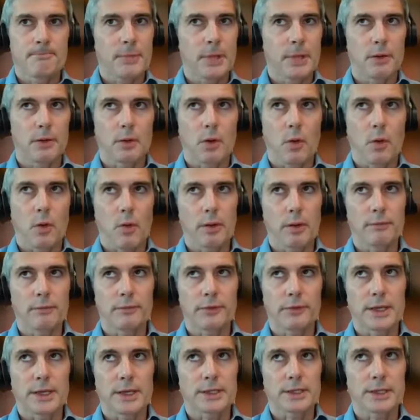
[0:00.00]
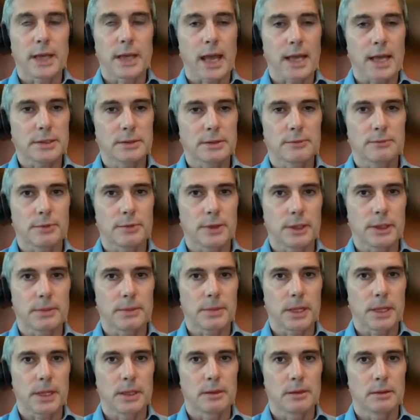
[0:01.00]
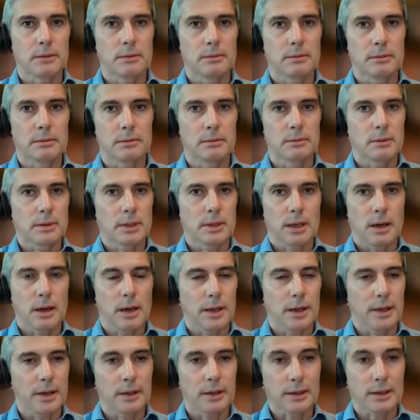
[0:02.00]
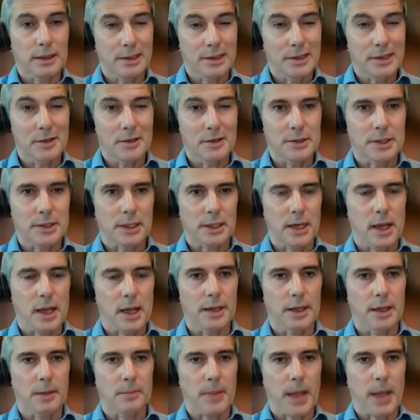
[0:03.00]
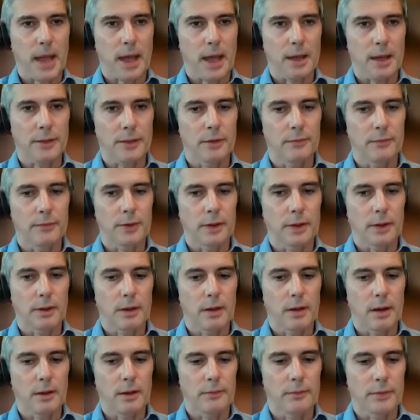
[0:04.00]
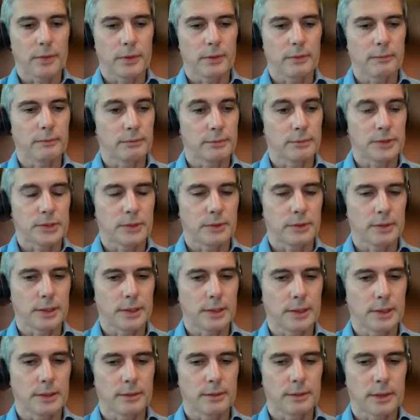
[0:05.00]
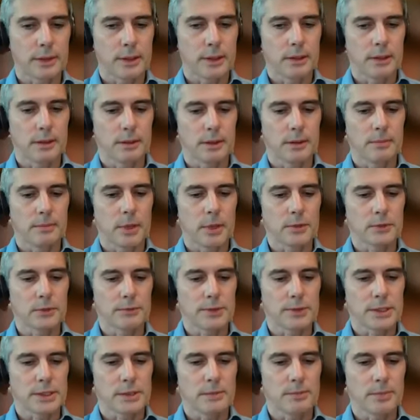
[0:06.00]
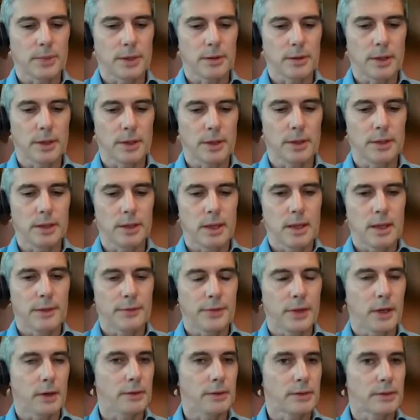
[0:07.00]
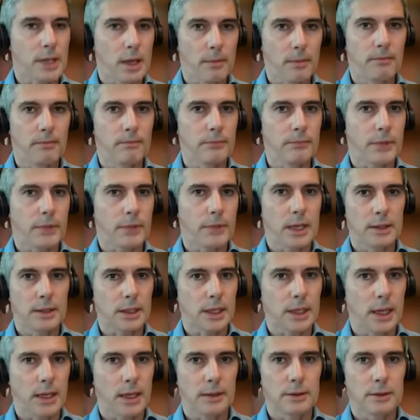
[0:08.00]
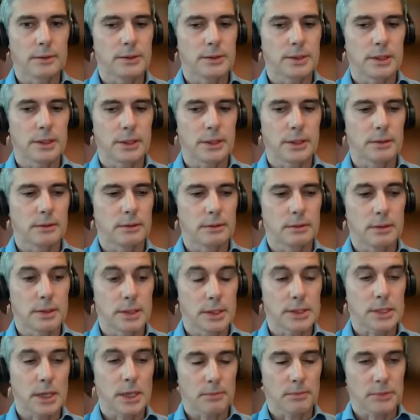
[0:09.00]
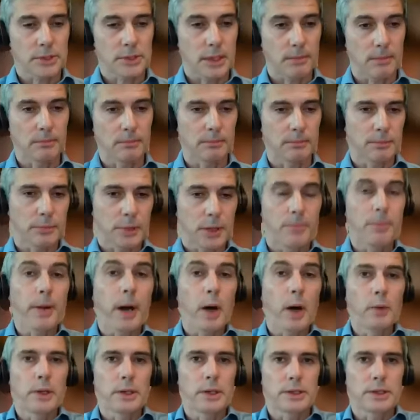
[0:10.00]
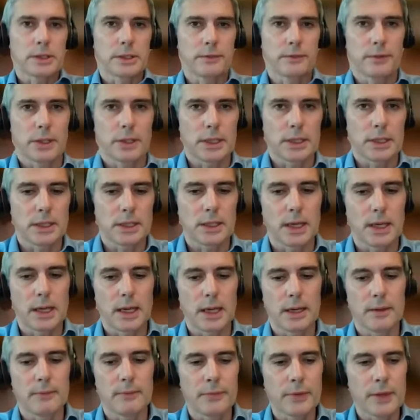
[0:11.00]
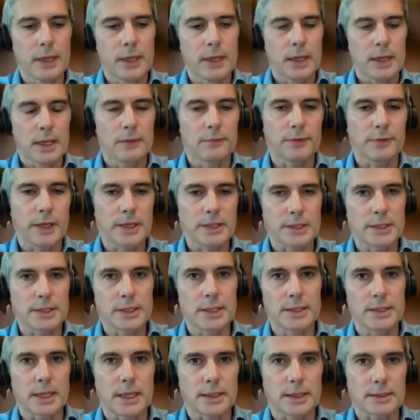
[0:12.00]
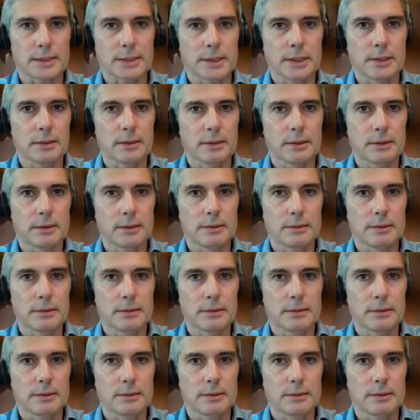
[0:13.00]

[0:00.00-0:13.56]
you know core inflation hasn't really been on a clear declining path over over certainly the the most recent period. There are some indicators that some some components of the uh, inflation index that